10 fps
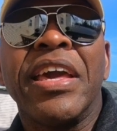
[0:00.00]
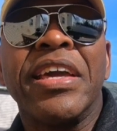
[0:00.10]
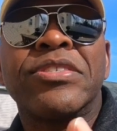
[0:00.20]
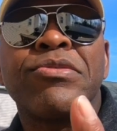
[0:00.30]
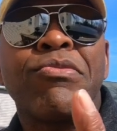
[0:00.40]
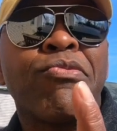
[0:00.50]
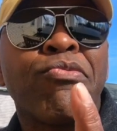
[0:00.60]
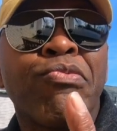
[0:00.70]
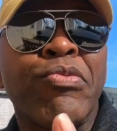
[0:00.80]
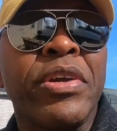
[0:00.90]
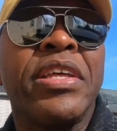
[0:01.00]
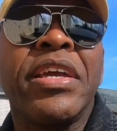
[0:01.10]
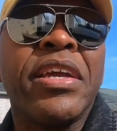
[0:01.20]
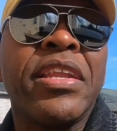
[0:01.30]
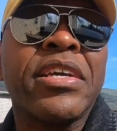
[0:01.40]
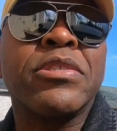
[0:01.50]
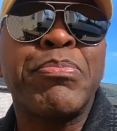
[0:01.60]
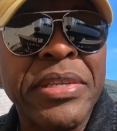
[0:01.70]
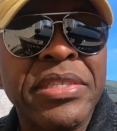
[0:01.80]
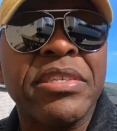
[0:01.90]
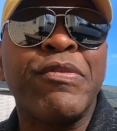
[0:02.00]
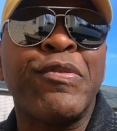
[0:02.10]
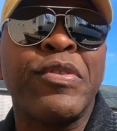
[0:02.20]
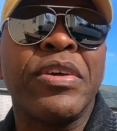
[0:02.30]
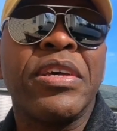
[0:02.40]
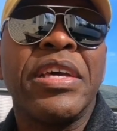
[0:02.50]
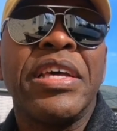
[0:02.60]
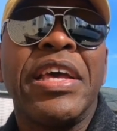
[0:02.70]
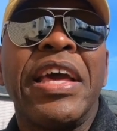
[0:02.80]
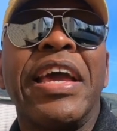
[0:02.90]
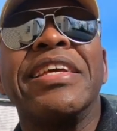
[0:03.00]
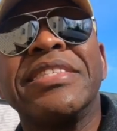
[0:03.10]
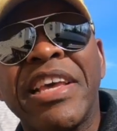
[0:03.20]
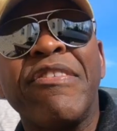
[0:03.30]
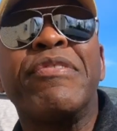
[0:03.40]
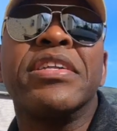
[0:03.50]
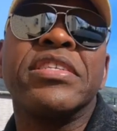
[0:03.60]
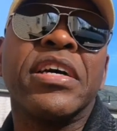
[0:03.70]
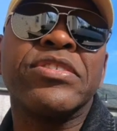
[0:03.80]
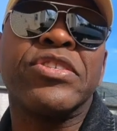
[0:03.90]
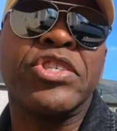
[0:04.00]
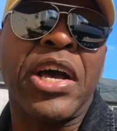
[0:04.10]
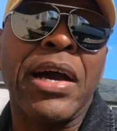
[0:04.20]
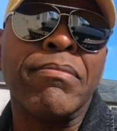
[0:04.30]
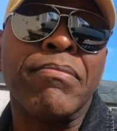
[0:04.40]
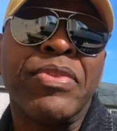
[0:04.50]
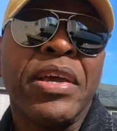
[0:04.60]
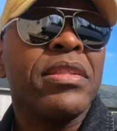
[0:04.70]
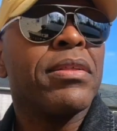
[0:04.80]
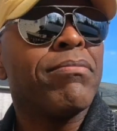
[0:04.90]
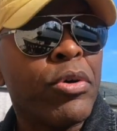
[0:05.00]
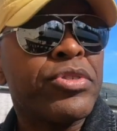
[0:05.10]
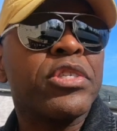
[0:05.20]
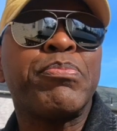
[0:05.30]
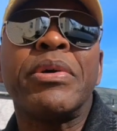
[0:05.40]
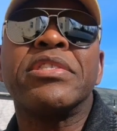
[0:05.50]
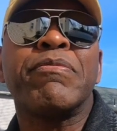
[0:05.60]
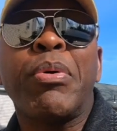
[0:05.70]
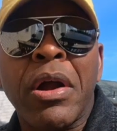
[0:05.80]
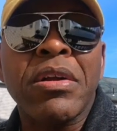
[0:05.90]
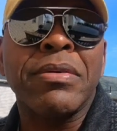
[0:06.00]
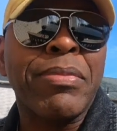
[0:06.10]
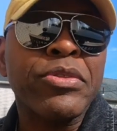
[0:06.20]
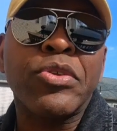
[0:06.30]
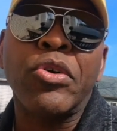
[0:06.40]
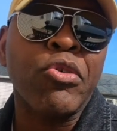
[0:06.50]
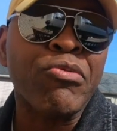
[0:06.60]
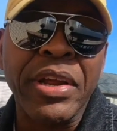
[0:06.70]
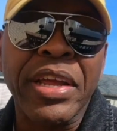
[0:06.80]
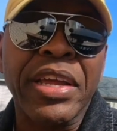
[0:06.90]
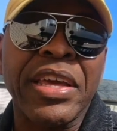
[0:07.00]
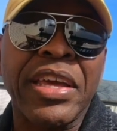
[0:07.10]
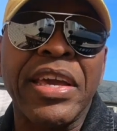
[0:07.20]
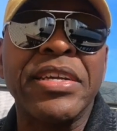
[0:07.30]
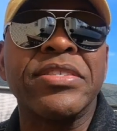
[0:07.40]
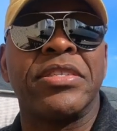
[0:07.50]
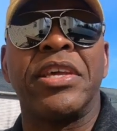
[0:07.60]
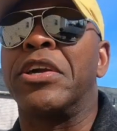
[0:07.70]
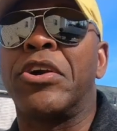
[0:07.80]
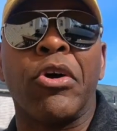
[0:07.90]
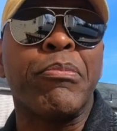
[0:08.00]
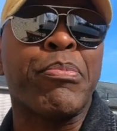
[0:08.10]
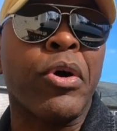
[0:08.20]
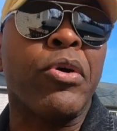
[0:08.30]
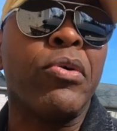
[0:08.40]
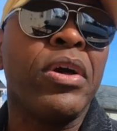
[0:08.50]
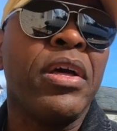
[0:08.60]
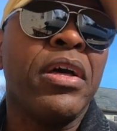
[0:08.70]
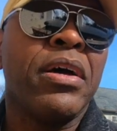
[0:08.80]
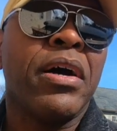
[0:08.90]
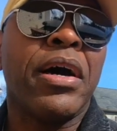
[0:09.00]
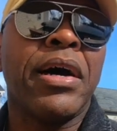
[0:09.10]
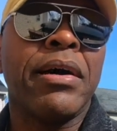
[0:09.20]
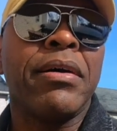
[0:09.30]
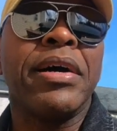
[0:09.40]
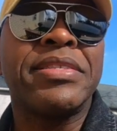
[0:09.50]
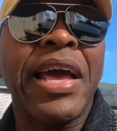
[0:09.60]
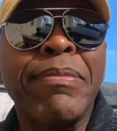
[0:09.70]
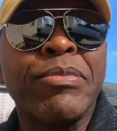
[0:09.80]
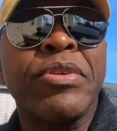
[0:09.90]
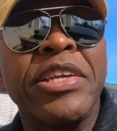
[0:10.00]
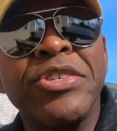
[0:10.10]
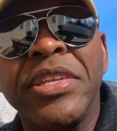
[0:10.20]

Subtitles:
it's really inexpensive, and it definitely does the job. The most expensive part about the whole rig is the GoPro adapter that you